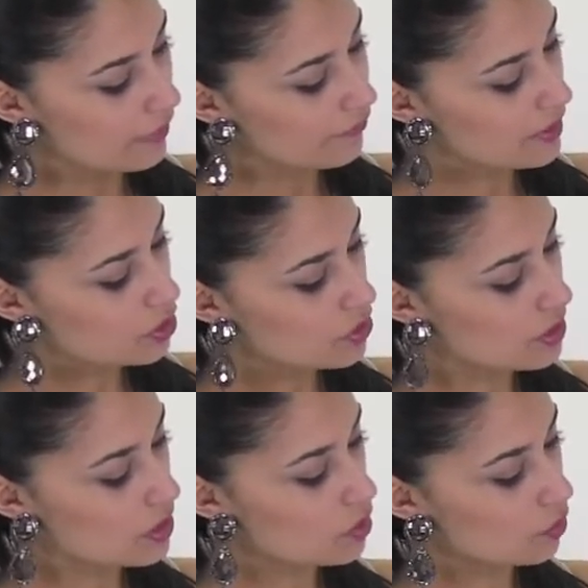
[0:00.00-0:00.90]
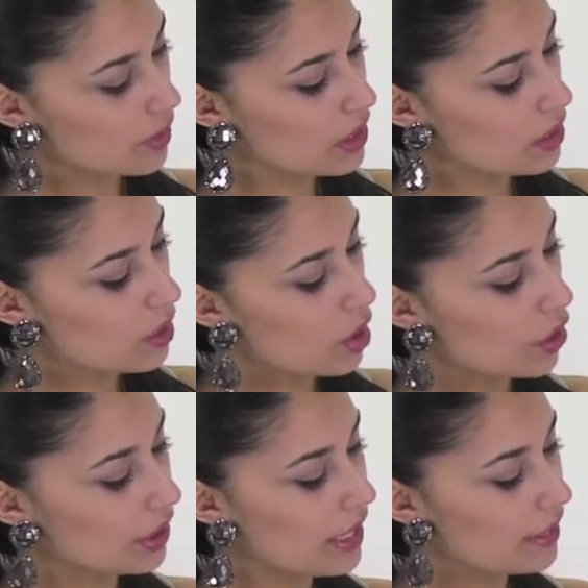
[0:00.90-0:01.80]
It features these three
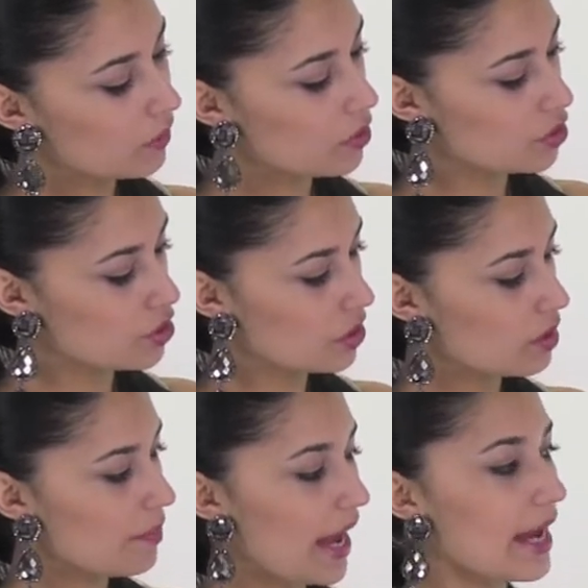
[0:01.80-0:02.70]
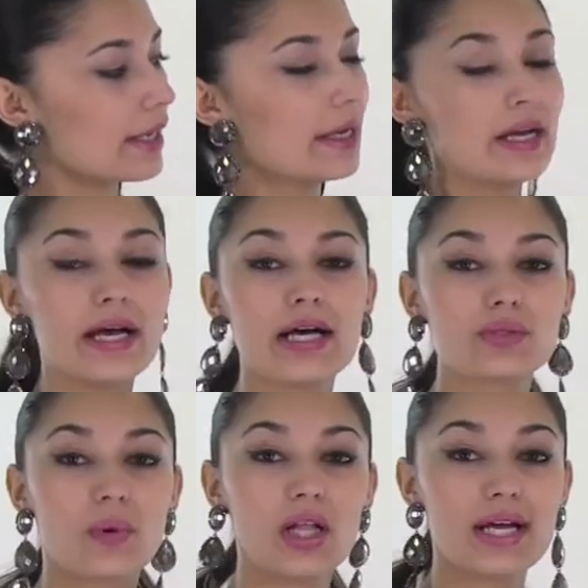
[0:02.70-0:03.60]
hook and eye closures on the back,
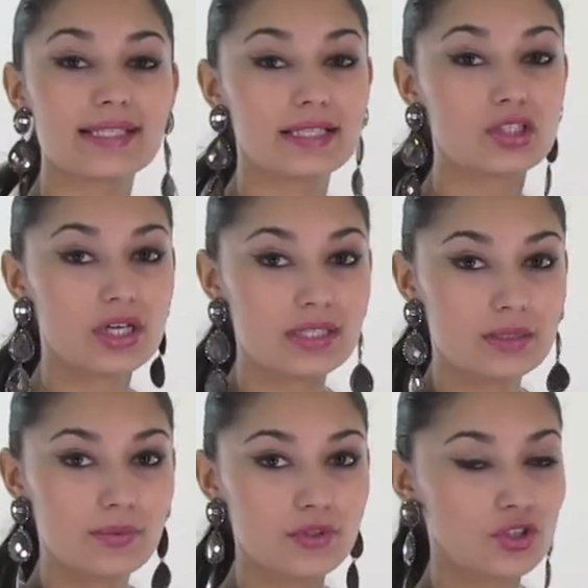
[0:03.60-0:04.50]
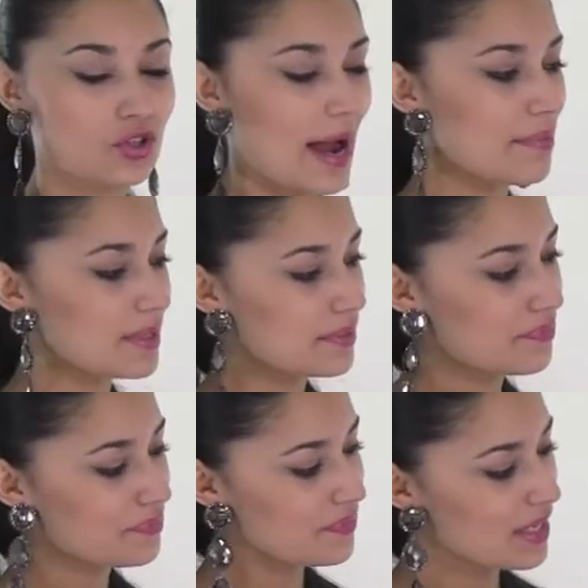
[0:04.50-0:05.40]
as well as adjustable straps.
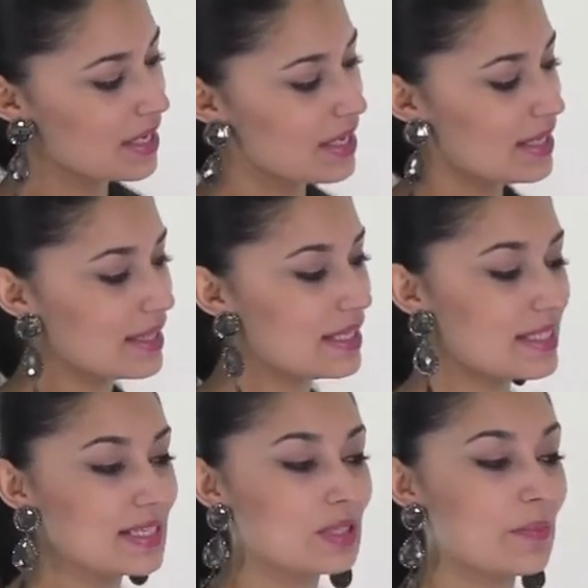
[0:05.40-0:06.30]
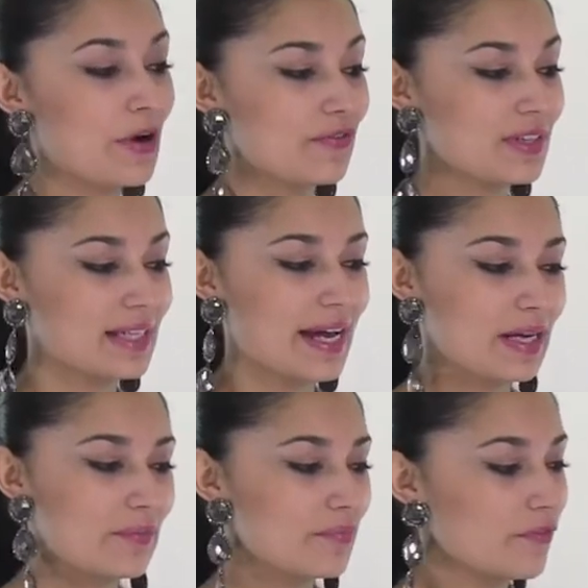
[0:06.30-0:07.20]
This is the perfect
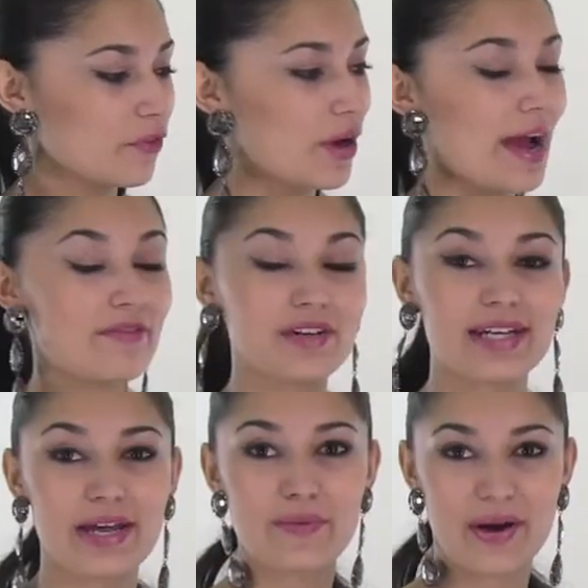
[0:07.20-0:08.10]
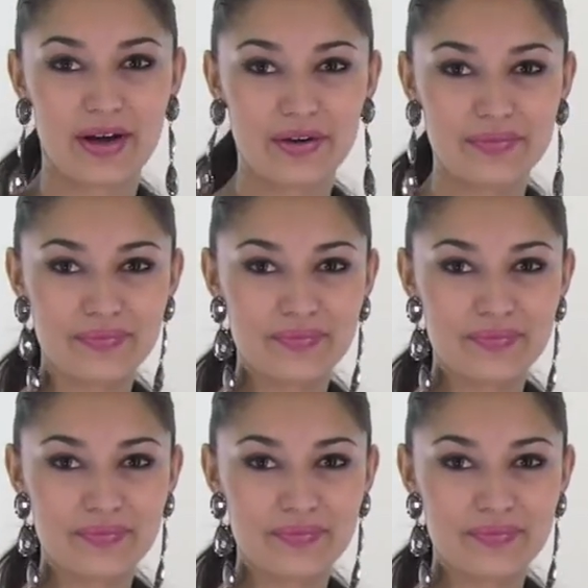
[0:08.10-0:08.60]
item for everyday wear.